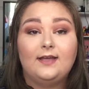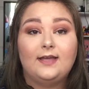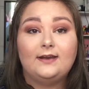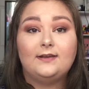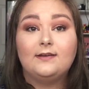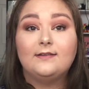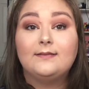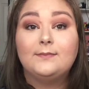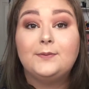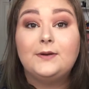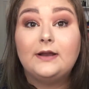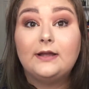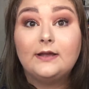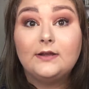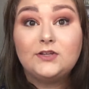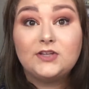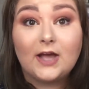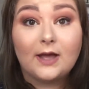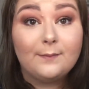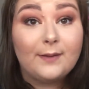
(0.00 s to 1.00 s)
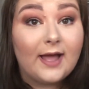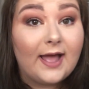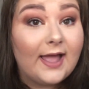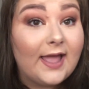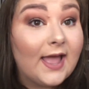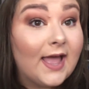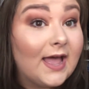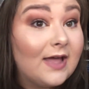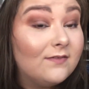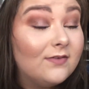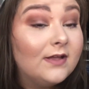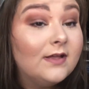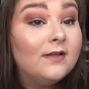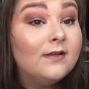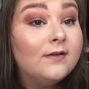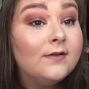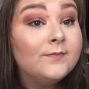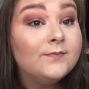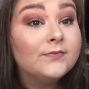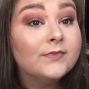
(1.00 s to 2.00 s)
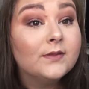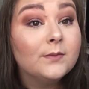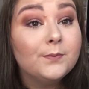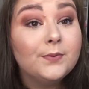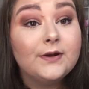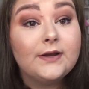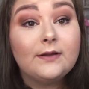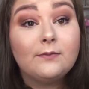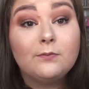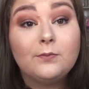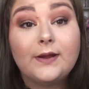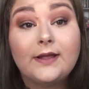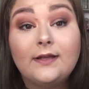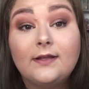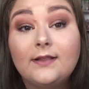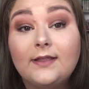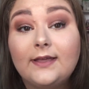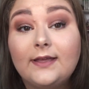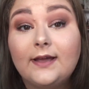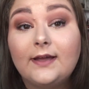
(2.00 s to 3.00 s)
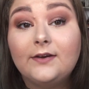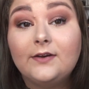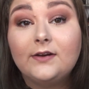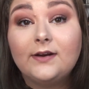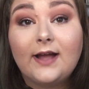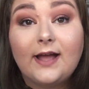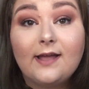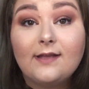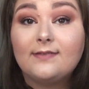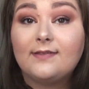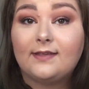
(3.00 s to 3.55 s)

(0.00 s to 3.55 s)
And it does a pretty good job. I have pretty wrinkly under eyes.